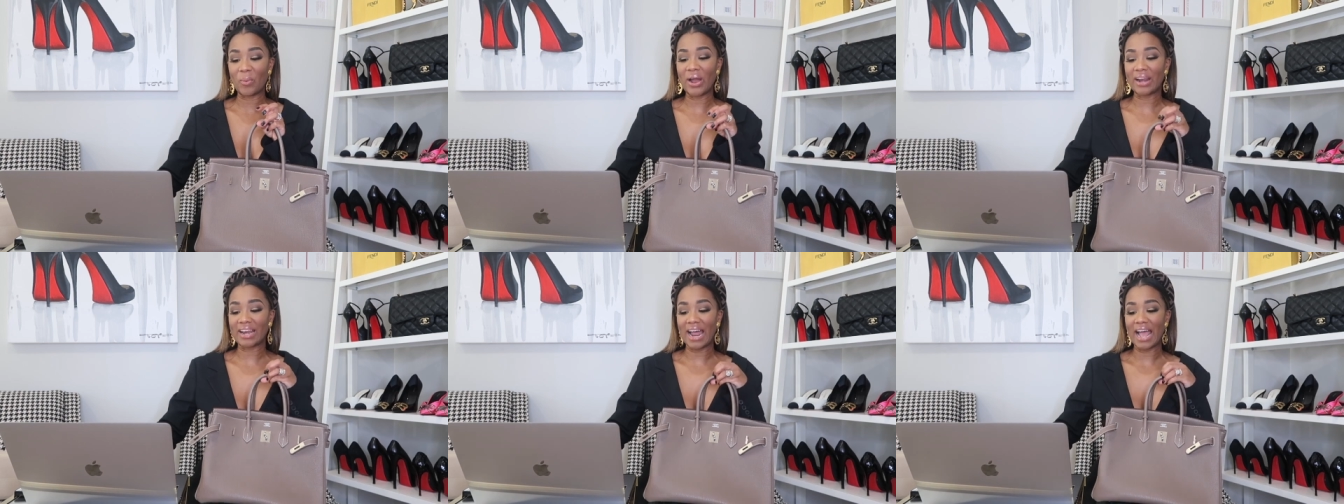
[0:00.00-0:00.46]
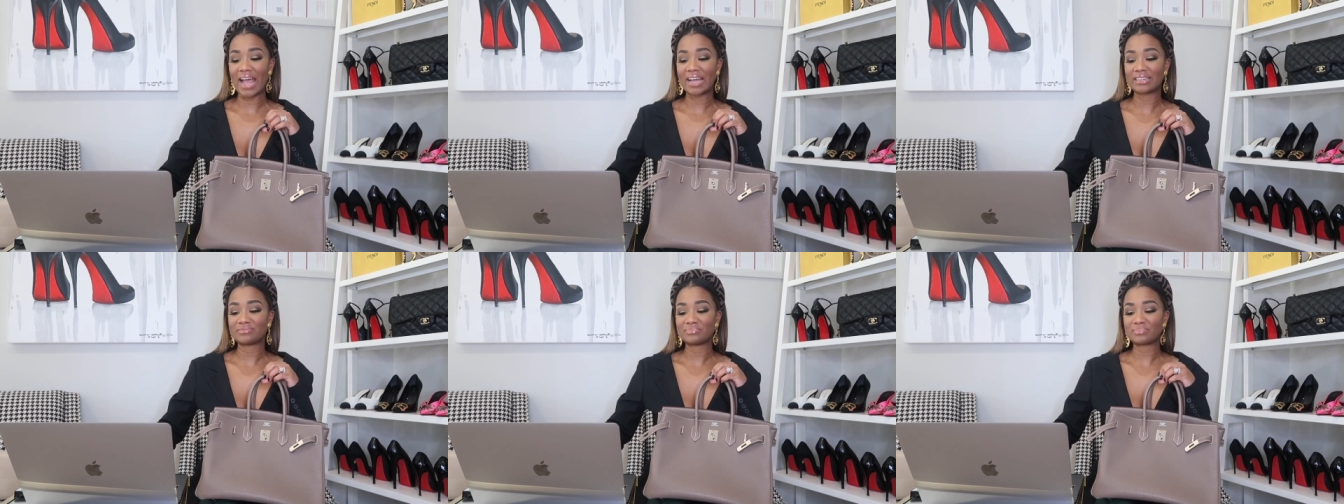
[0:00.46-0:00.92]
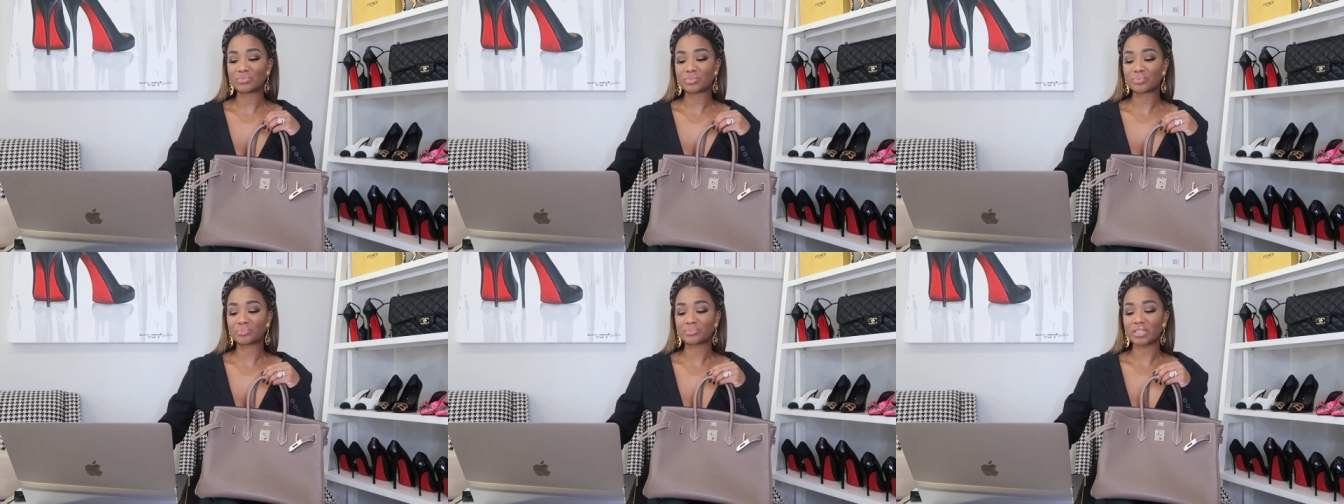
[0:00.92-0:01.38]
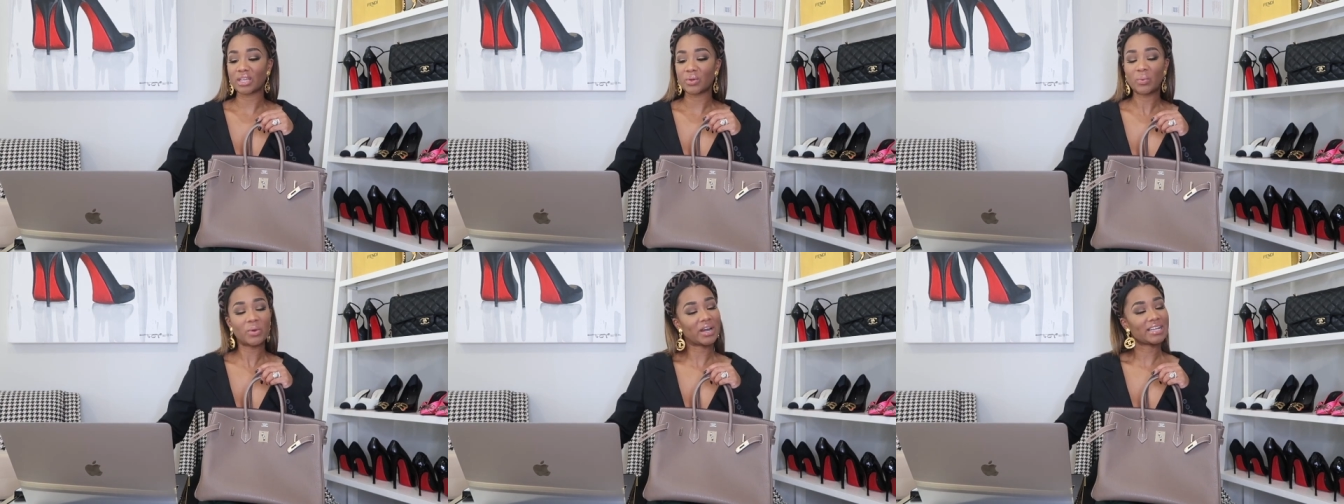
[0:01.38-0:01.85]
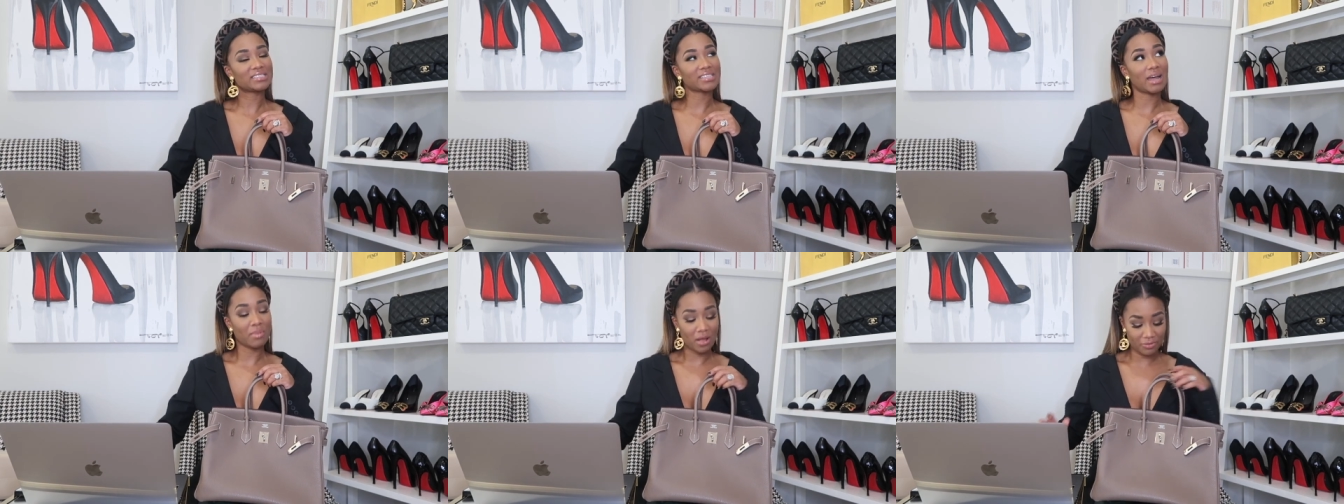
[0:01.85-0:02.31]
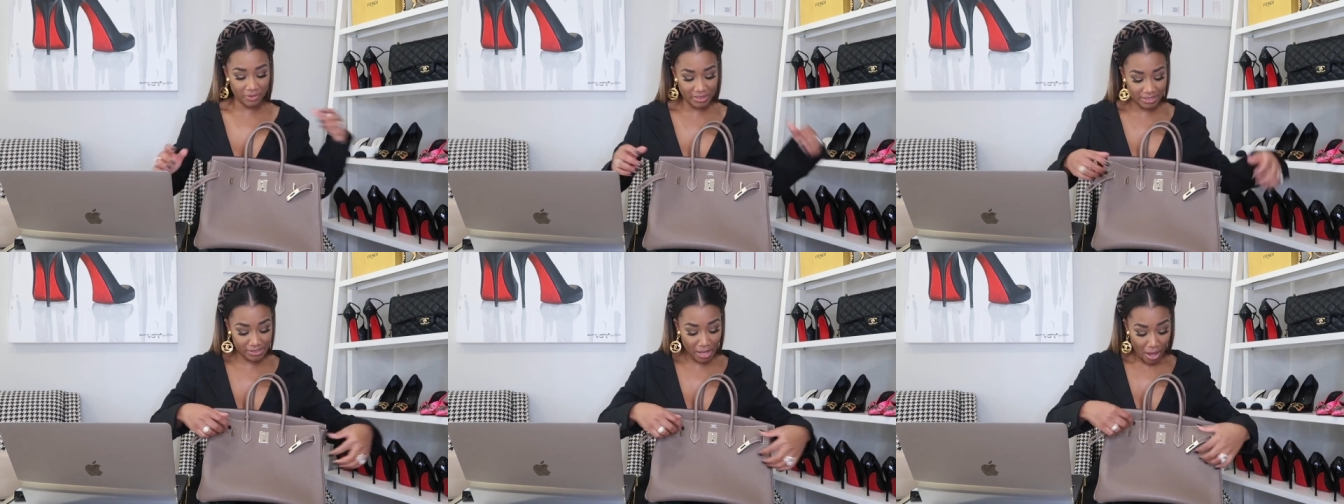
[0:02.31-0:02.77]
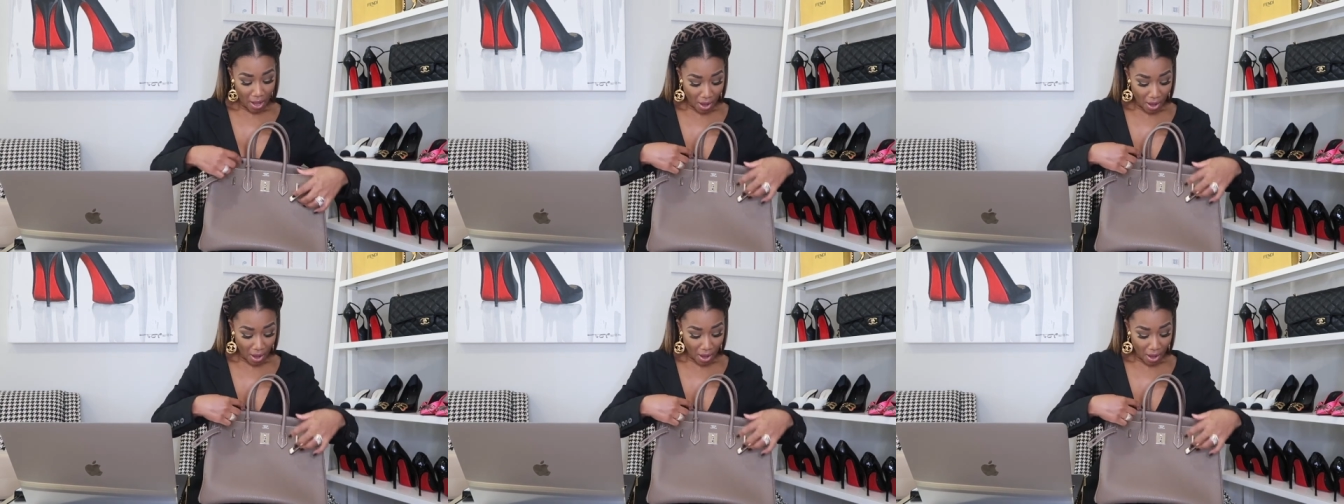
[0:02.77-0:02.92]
Where did I stop off with this?